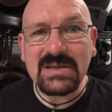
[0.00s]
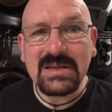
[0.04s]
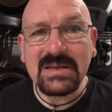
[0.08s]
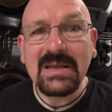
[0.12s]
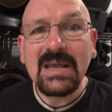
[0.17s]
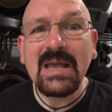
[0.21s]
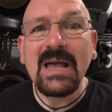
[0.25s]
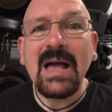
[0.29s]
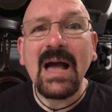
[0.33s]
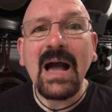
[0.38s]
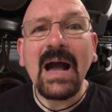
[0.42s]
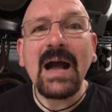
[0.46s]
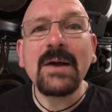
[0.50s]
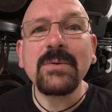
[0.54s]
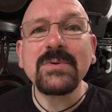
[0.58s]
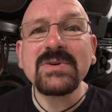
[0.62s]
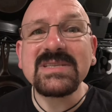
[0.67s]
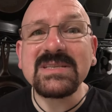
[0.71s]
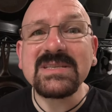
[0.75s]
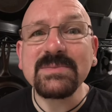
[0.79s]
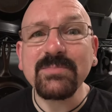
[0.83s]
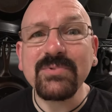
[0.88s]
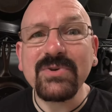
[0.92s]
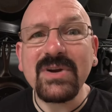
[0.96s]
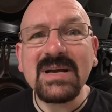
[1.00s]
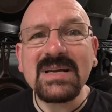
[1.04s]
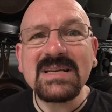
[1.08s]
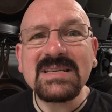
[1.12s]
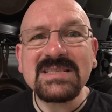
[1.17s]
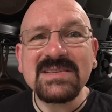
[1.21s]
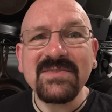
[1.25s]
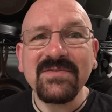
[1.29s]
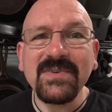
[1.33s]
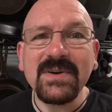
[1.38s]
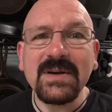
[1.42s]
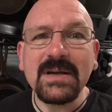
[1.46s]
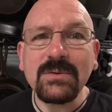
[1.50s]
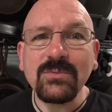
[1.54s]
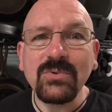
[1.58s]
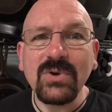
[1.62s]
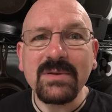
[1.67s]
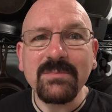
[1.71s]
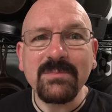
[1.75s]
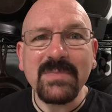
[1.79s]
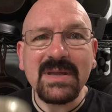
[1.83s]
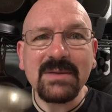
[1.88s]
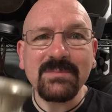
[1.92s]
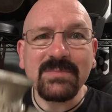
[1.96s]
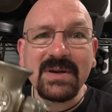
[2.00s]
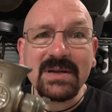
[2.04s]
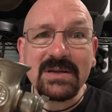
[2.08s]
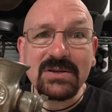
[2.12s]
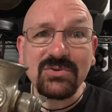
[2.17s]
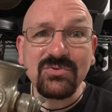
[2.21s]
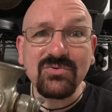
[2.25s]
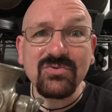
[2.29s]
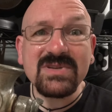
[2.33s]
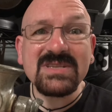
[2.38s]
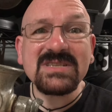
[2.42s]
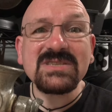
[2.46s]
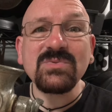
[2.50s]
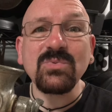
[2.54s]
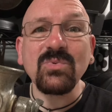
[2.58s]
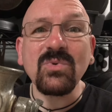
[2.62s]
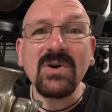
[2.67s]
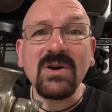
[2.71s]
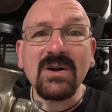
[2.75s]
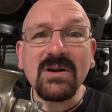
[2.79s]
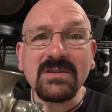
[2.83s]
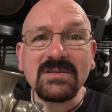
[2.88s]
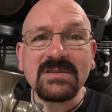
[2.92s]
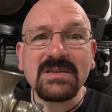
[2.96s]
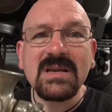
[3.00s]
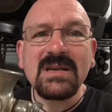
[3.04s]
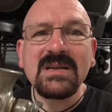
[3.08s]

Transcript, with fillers: and I was surprised to find one made by Griswold.